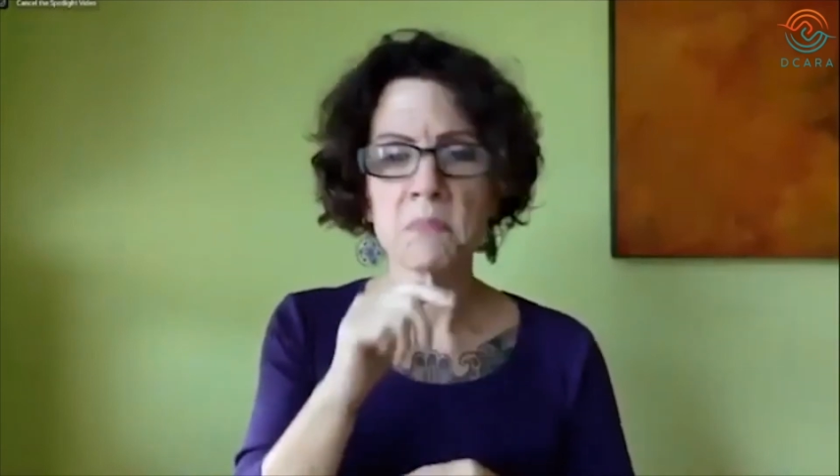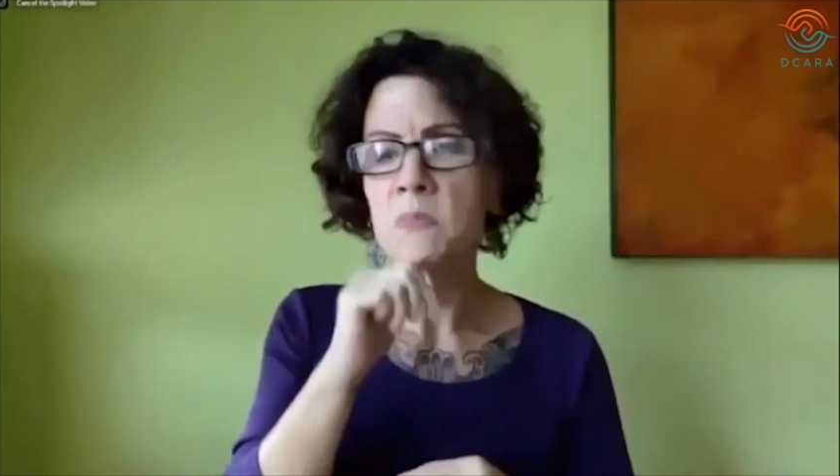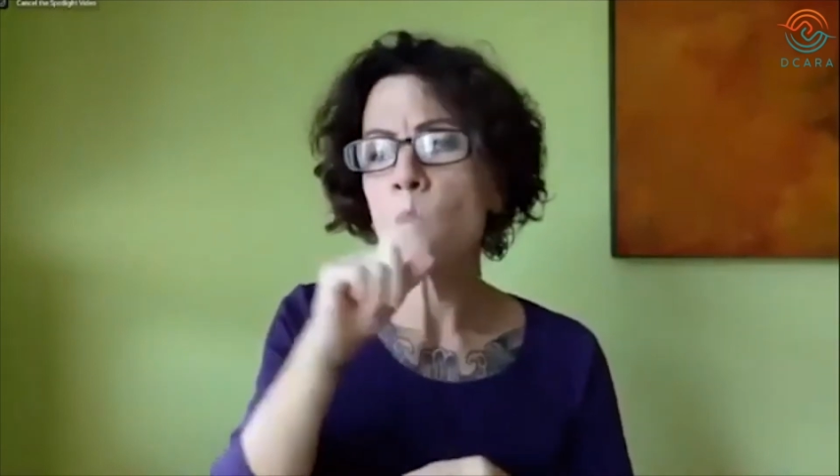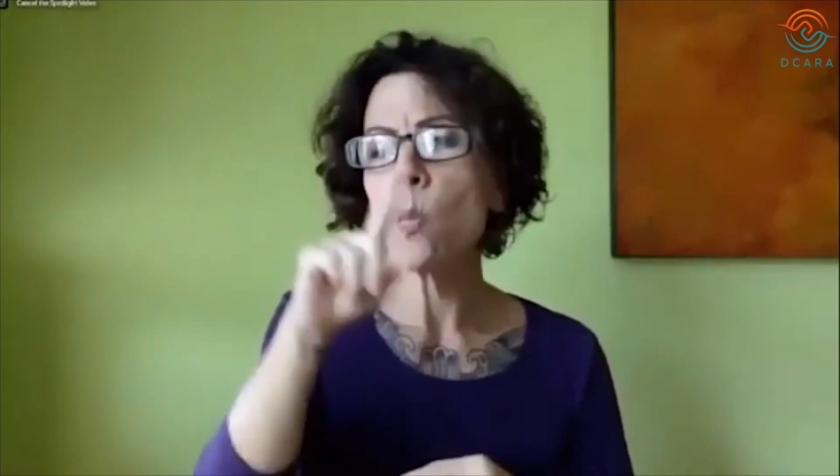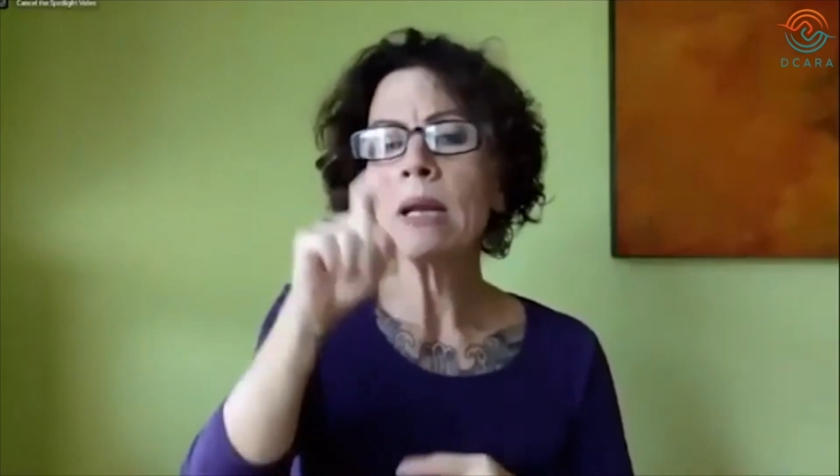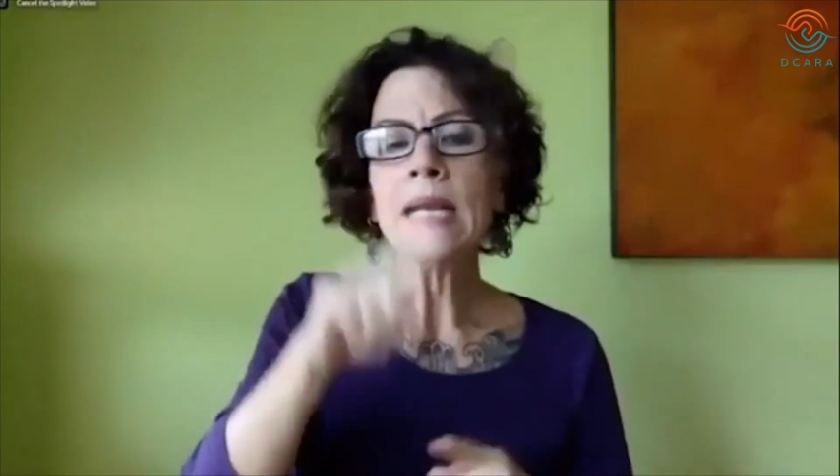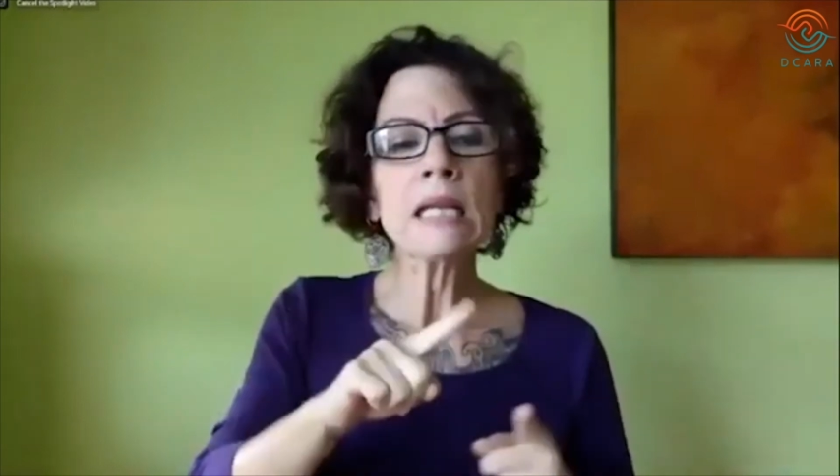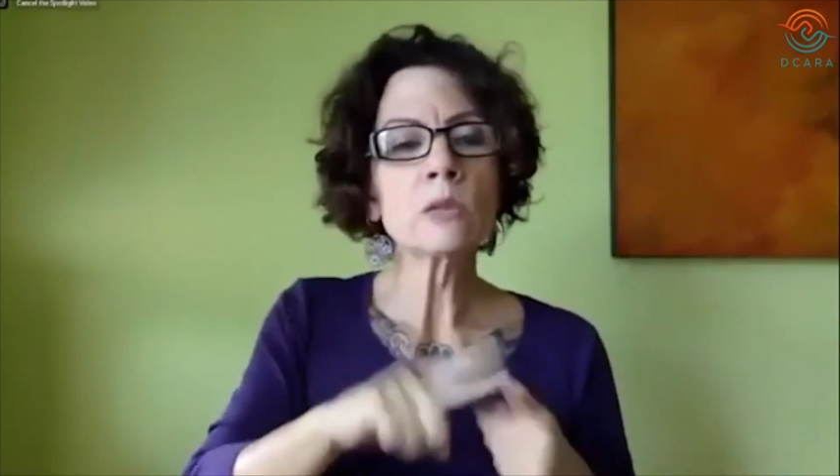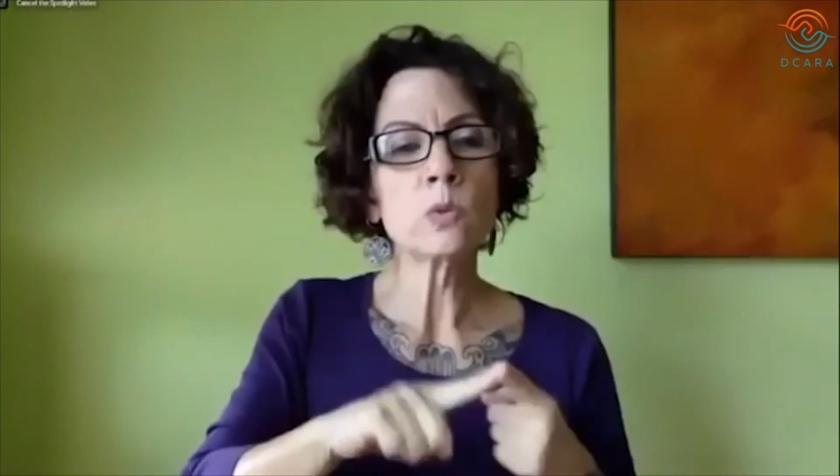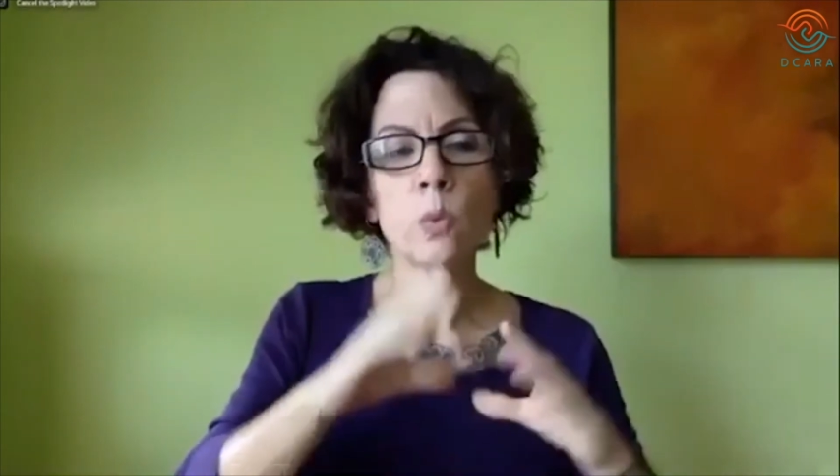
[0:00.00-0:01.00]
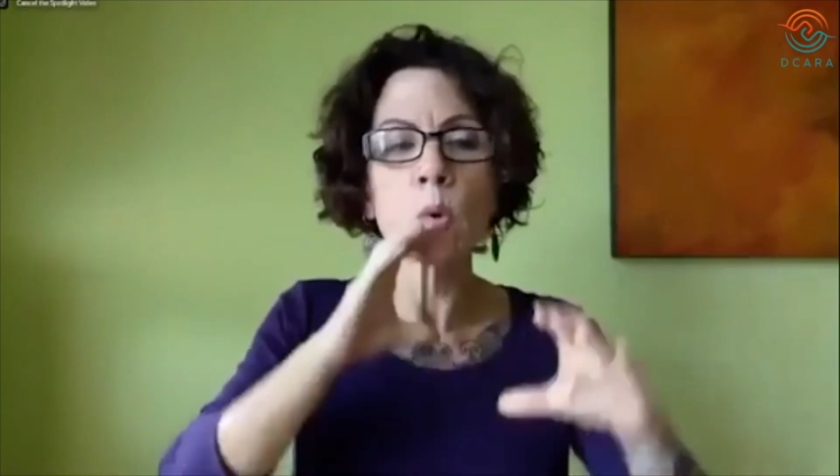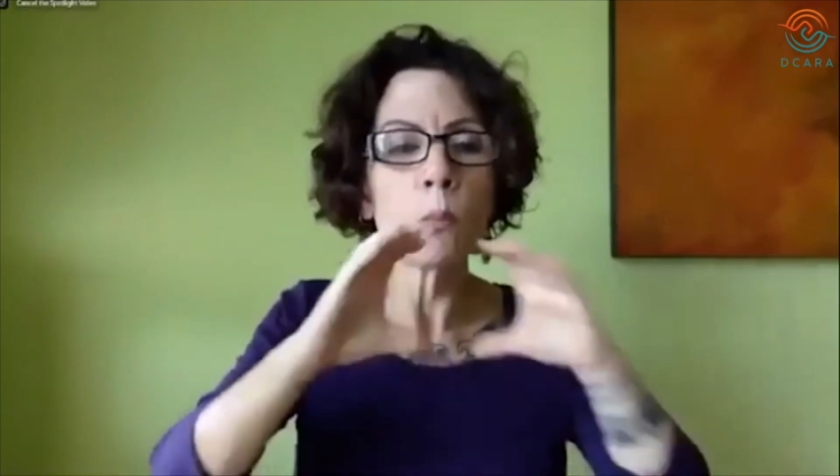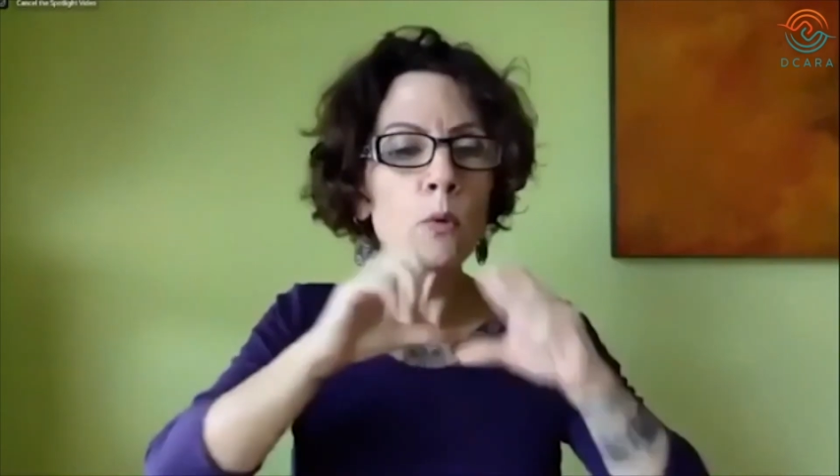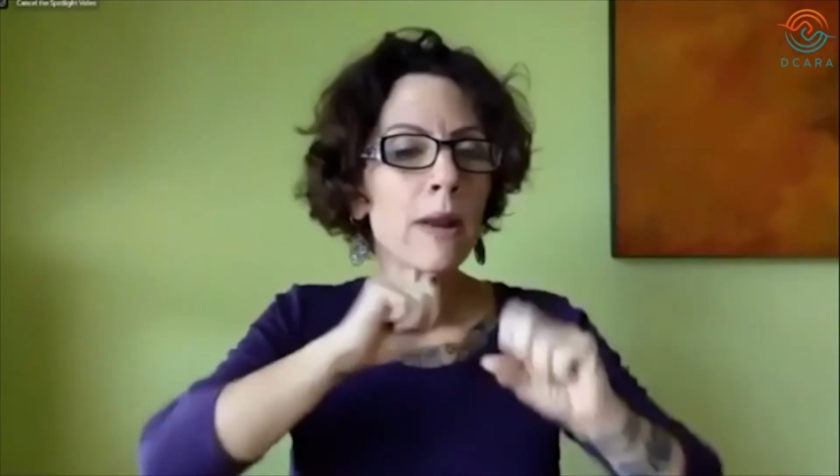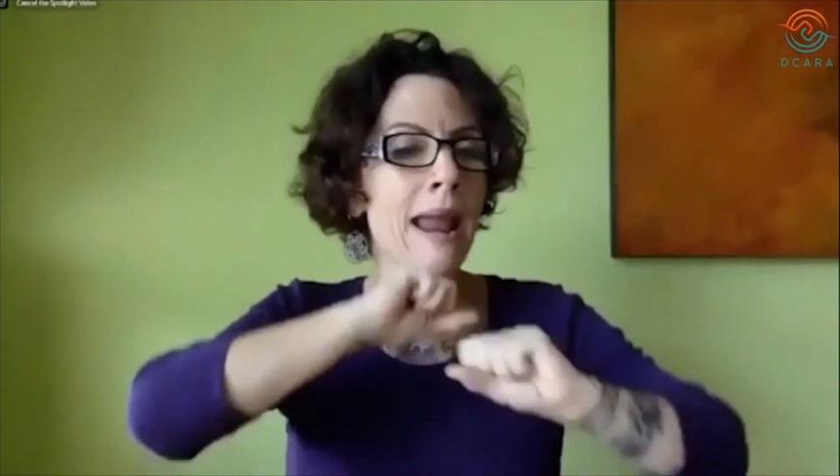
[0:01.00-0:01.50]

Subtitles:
You don't need to communicate